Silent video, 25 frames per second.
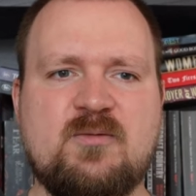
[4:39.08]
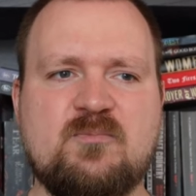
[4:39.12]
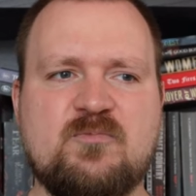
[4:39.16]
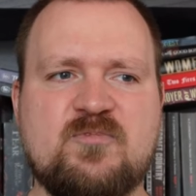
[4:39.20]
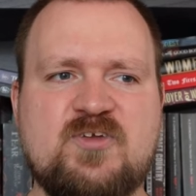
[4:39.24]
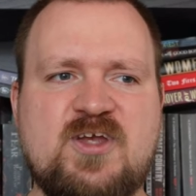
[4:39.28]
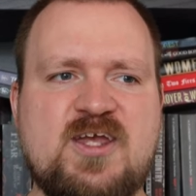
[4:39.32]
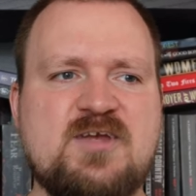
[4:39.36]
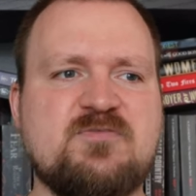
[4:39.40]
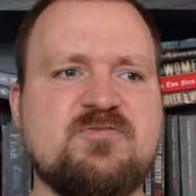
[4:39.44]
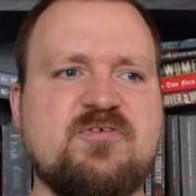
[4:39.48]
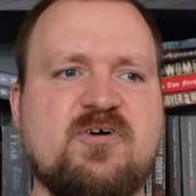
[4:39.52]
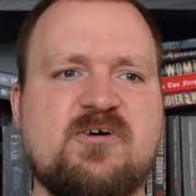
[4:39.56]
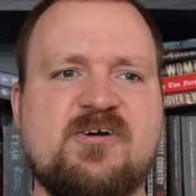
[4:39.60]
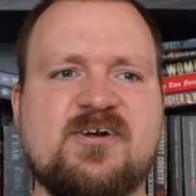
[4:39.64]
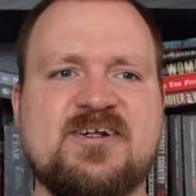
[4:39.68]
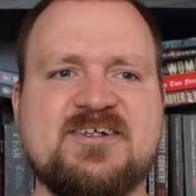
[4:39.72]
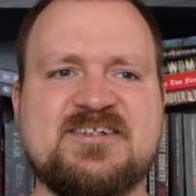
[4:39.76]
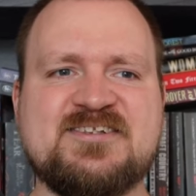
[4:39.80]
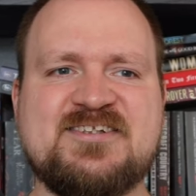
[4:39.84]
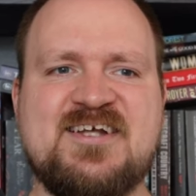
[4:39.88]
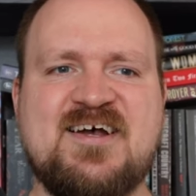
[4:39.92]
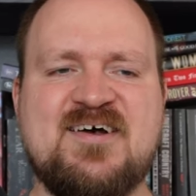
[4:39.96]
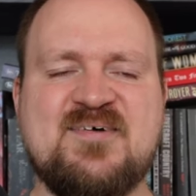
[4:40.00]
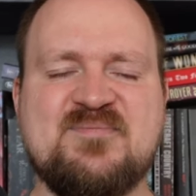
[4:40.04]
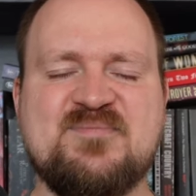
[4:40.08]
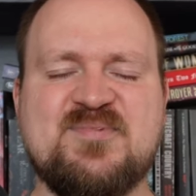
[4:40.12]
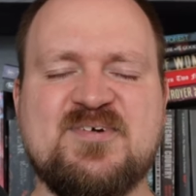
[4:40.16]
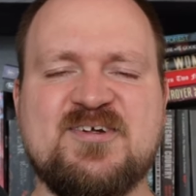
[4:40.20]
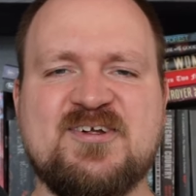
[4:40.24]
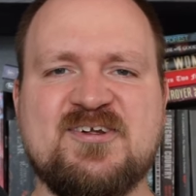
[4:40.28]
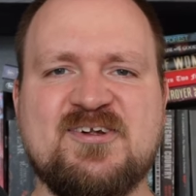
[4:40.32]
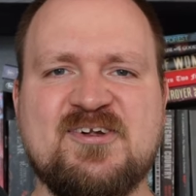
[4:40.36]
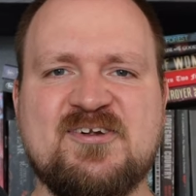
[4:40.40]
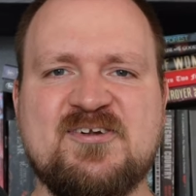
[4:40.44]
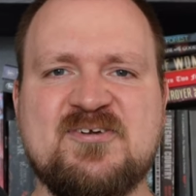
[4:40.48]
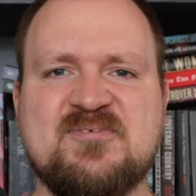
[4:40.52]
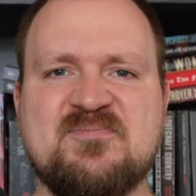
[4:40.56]
Take for
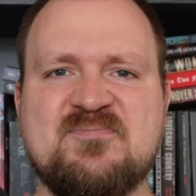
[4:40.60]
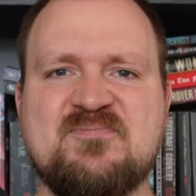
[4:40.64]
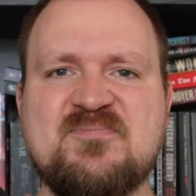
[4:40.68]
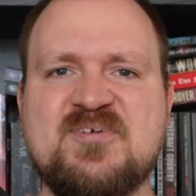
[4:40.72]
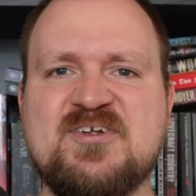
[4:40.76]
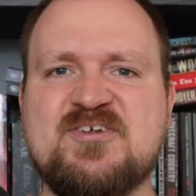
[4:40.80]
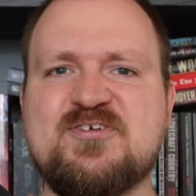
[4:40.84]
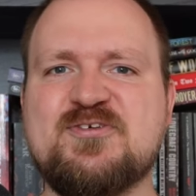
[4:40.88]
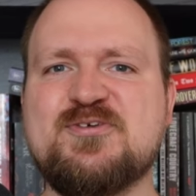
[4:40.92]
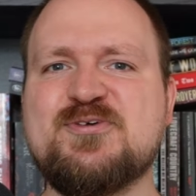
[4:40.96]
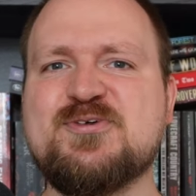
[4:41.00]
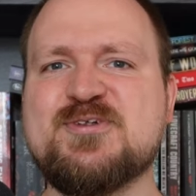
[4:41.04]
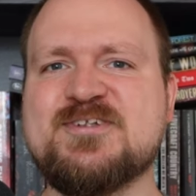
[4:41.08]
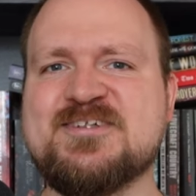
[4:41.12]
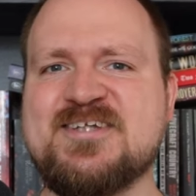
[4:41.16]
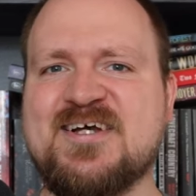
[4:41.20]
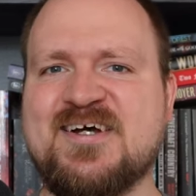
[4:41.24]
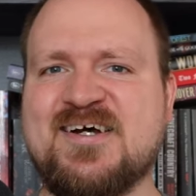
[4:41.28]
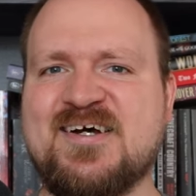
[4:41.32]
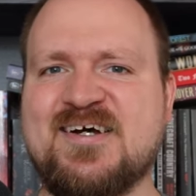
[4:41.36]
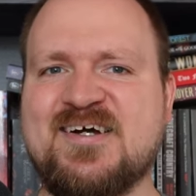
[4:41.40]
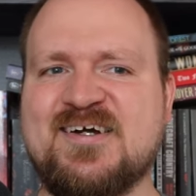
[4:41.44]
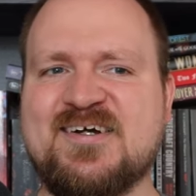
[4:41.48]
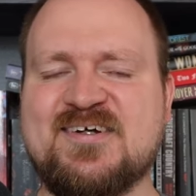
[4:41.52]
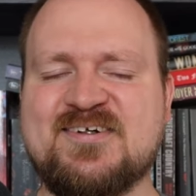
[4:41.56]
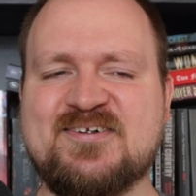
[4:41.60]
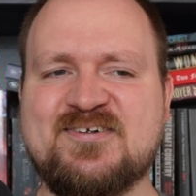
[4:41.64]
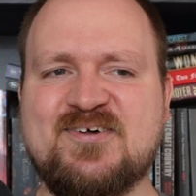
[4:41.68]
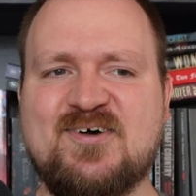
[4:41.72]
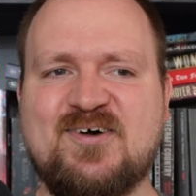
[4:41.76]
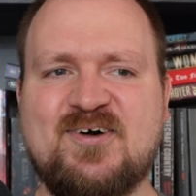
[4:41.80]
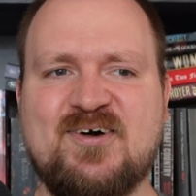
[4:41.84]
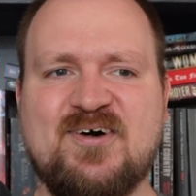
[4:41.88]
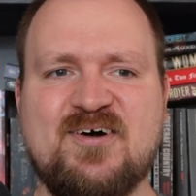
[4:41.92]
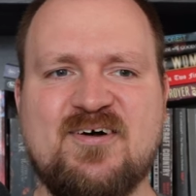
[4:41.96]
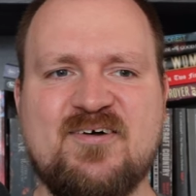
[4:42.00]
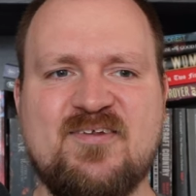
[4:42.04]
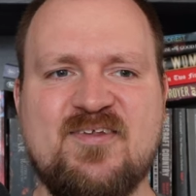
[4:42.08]
example Medusa
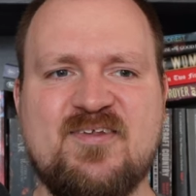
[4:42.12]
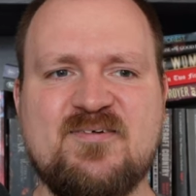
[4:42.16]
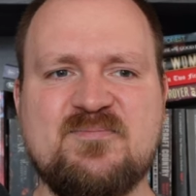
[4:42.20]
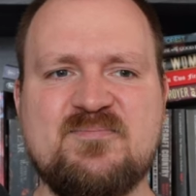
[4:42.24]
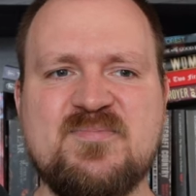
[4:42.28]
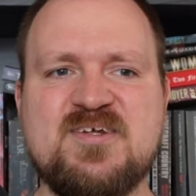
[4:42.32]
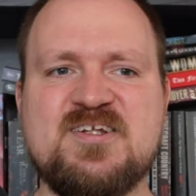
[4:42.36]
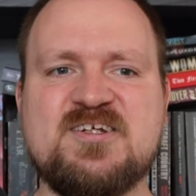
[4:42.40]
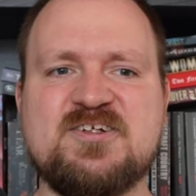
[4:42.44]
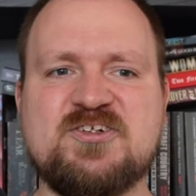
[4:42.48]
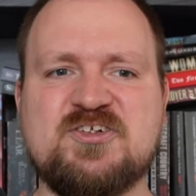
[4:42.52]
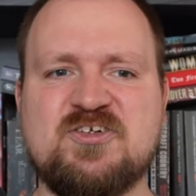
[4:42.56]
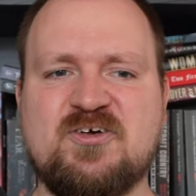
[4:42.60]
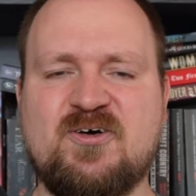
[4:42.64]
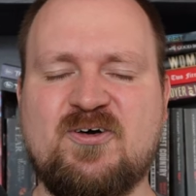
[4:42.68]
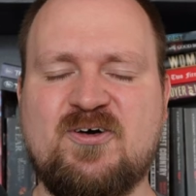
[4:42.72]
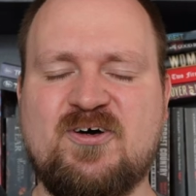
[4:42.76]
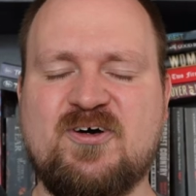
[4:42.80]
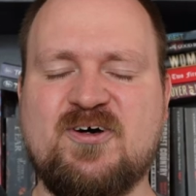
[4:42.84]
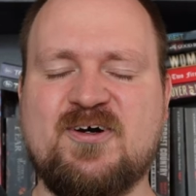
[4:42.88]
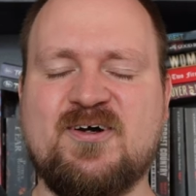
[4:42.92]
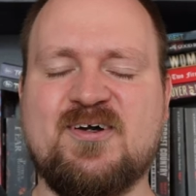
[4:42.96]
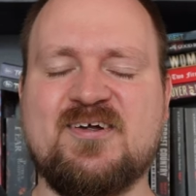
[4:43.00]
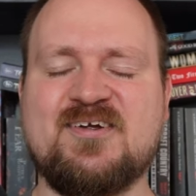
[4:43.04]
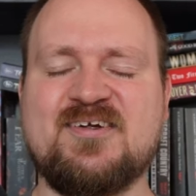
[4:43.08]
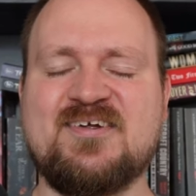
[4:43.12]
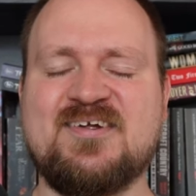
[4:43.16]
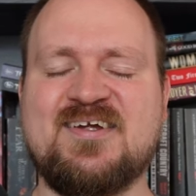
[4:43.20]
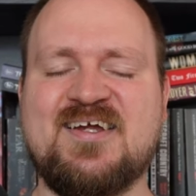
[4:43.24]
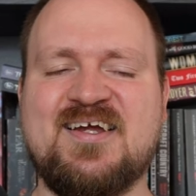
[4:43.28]
or the Minotaur.